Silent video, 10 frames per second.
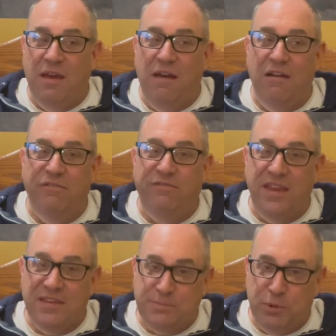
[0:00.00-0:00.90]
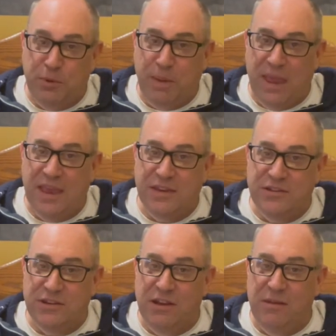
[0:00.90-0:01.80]
Our Facebook
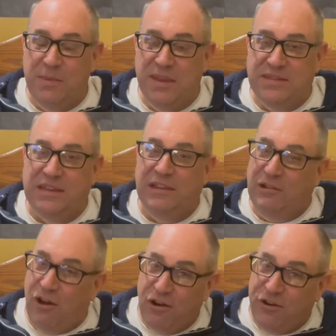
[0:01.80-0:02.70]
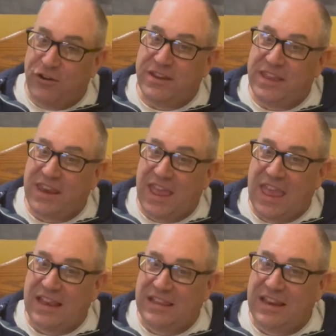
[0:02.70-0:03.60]
page, it's a little harder to get
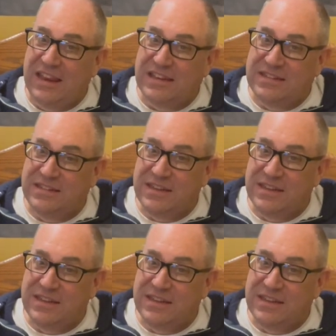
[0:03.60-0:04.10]
analytics.